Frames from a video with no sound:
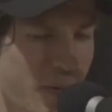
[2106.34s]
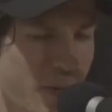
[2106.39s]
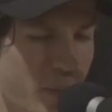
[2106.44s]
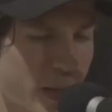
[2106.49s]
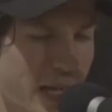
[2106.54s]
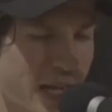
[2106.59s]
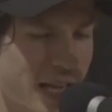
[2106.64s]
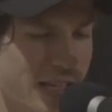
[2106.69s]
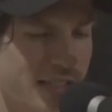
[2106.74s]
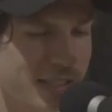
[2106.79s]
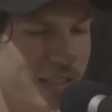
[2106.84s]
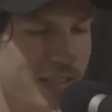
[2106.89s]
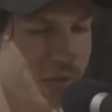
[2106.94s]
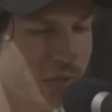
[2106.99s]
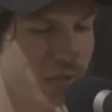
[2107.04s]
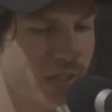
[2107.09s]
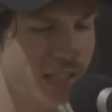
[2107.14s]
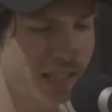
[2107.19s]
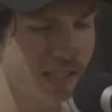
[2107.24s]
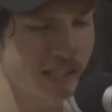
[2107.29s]
Man,
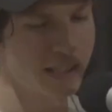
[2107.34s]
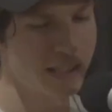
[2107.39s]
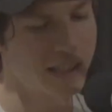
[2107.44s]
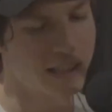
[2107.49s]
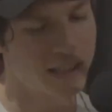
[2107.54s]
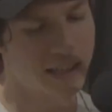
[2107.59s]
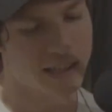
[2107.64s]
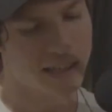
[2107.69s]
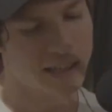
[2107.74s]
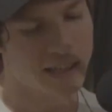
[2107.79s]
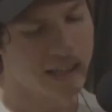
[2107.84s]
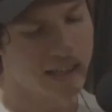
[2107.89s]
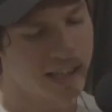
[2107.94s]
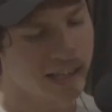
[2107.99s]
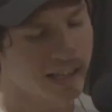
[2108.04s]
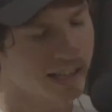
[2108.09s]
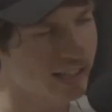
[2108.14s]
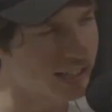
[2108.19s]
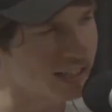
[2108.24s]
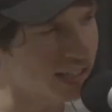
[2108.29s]
there's
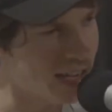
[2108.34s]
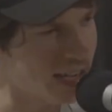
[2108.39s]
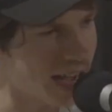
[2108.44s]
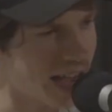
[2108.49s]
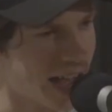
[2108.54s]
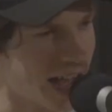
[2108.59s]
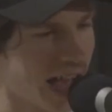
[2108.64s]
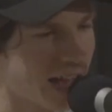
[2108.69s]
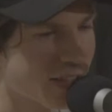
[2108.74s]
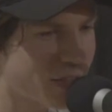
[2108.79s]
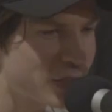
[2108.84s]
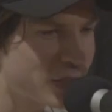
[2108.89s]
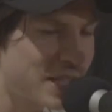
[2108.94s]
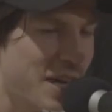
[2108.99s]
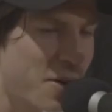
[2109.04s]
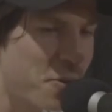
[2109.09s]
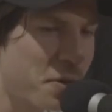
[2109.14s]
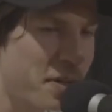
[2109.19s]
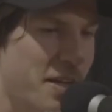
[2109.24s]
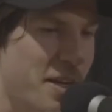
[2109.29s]

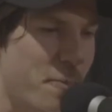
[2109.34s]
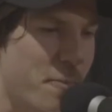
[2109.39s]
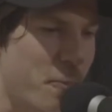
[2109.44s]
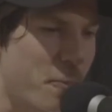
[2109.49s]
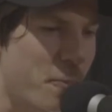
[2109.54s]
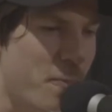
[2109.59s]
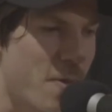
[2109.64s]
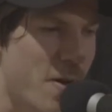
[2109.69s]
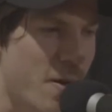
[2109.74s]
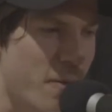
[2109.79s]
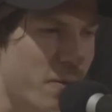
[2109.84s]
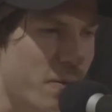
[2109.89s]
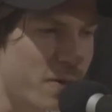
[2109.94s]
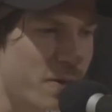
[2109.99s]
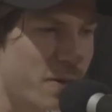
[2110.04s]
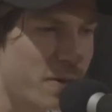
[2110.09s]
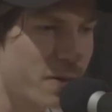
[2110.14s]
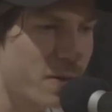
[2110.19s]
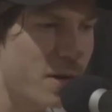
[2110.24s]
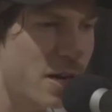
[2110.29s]
not really
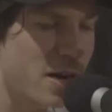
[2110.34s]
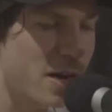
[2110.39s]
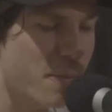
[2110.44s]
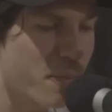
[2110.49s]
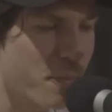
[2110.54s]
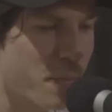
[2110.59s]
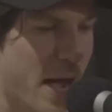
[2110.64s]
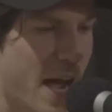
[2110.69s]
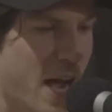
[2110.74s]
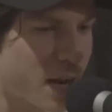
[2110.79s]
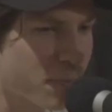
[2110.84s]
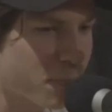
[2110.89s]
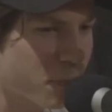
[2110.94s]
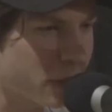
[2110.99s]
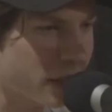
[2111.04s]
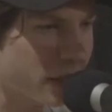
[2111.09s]
a bad